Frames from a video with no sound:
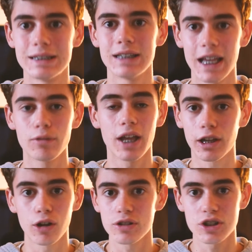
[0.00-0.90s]

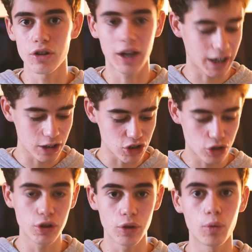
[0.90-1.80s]
it got stuck and I just
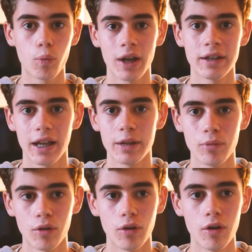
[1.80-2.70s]
couldn't unwind it
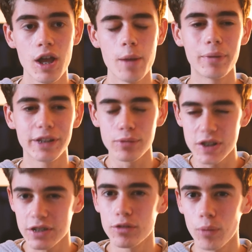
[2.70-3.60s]
anymore, but there was
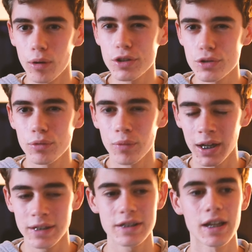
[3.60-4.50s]
still more to
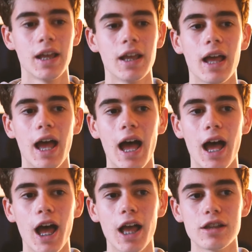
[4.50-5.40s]
unwind.
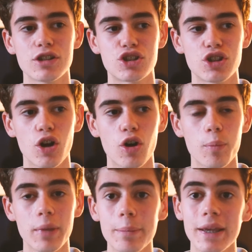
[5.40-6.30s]
So
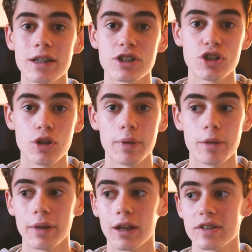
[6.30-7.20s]
me being
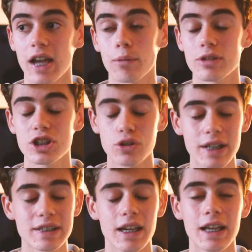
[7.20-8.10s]
stupid, because I was
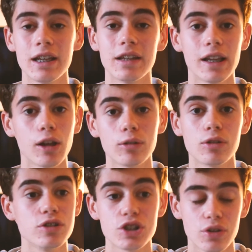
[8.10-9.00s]
stressed in the
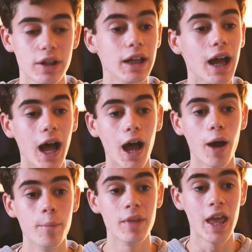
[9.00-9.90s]
London street,
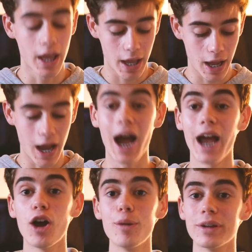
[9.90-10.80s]

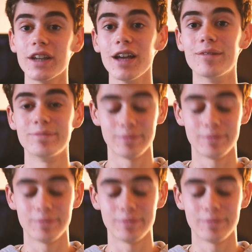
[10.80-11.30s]
I opened it